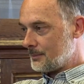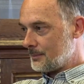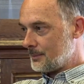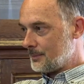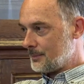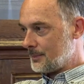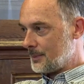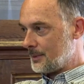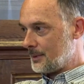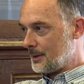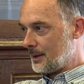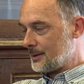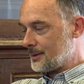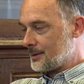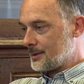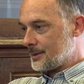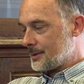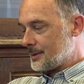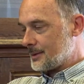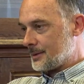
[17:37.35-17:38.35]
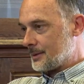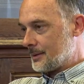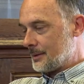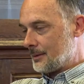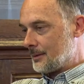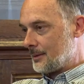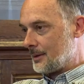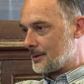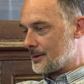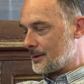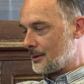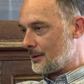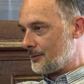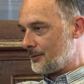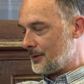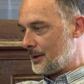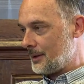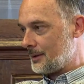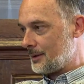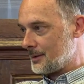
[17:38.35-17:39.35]
Yep, and that's, sure. that's how I
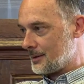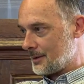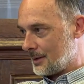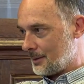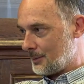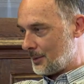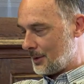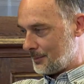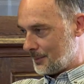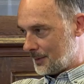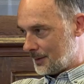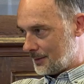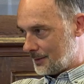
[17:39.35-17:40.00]
feel it is at the moment.